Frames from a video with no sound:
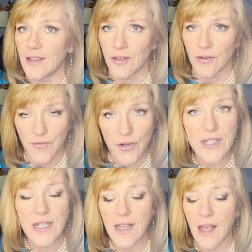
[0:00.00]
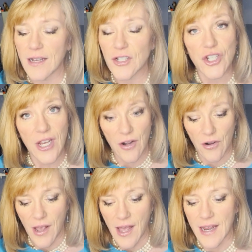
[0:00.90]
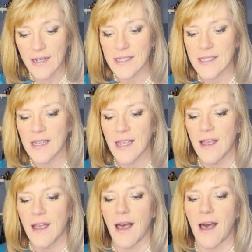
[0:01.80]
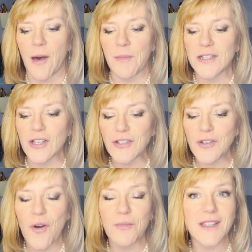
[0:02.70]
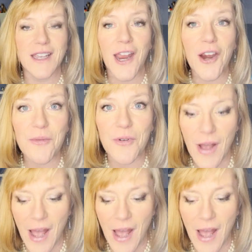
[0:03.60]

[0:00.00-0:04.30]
University Heights, Shaker Heights. It's also home to the Caramu